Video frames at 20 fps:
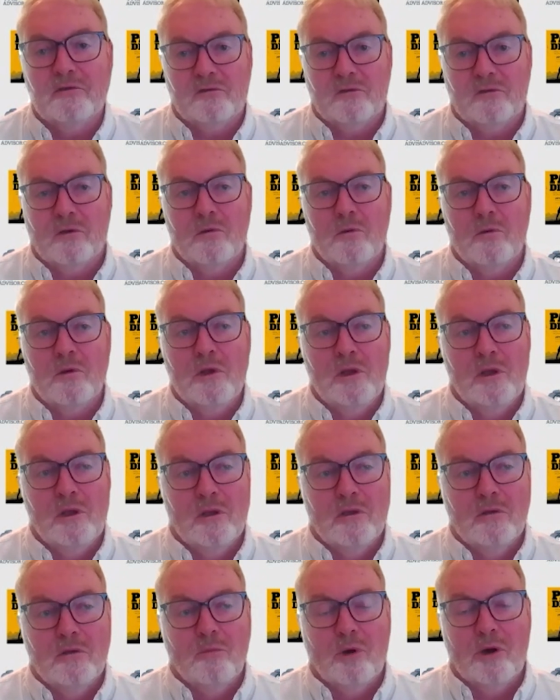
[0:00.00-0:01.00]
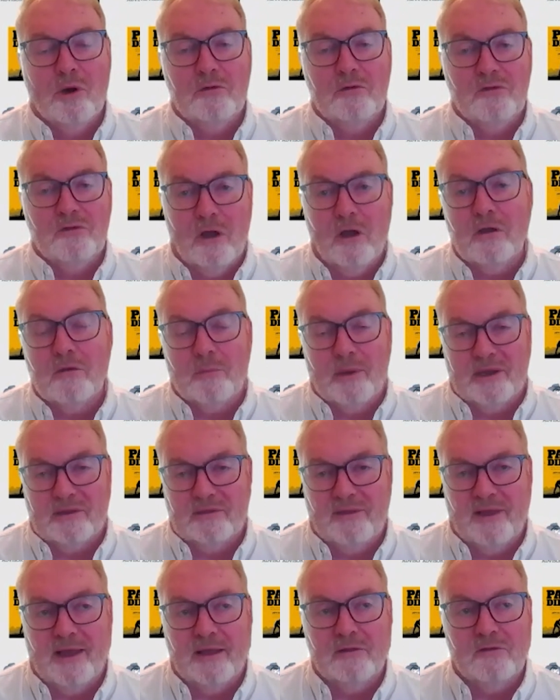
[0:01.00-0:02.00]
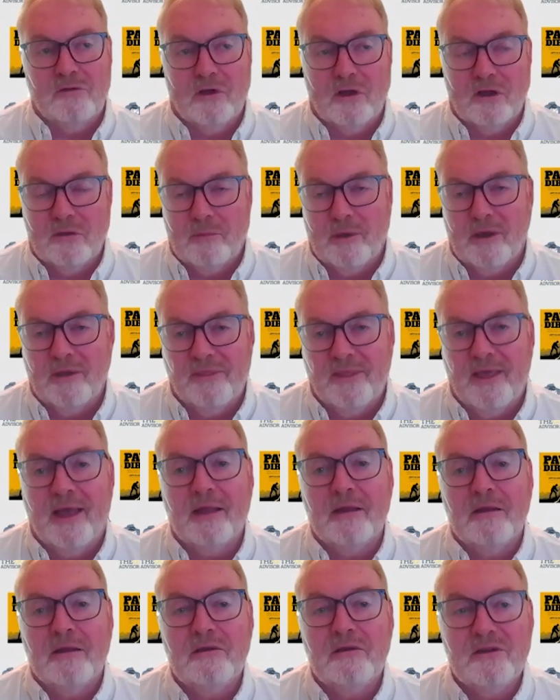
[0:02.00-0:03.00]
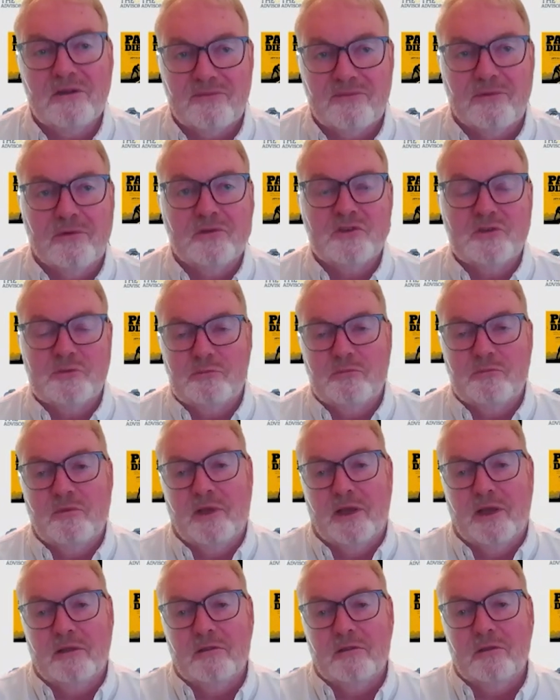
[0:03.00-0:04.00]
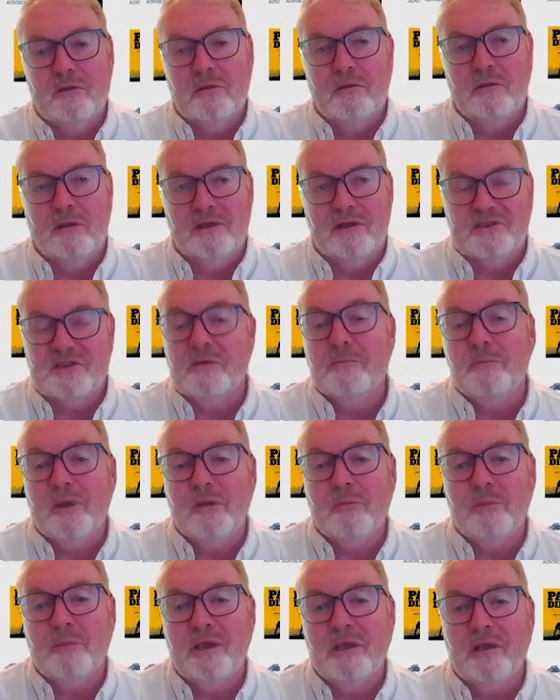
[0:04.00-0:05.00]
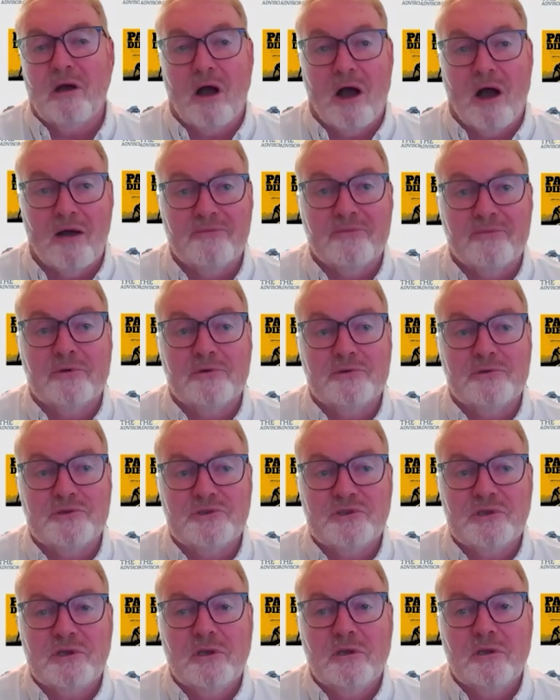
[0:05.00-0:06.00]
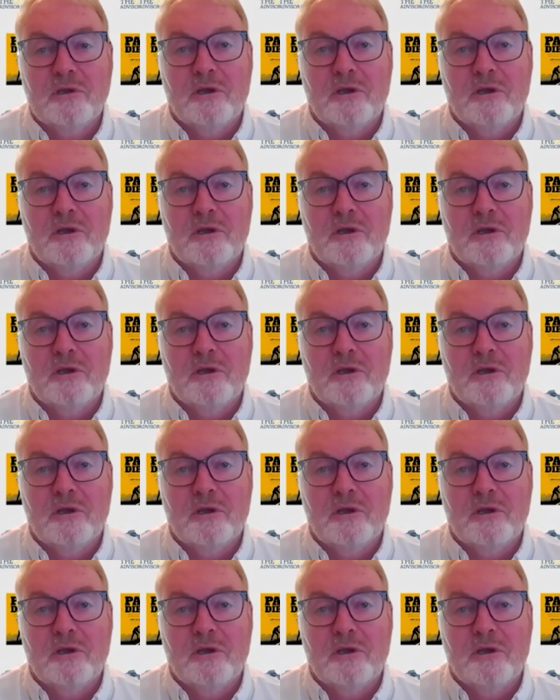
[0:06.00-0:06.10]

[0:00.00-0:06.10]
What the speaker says: So, Mark, talk about that and talk about that difference that SWP offers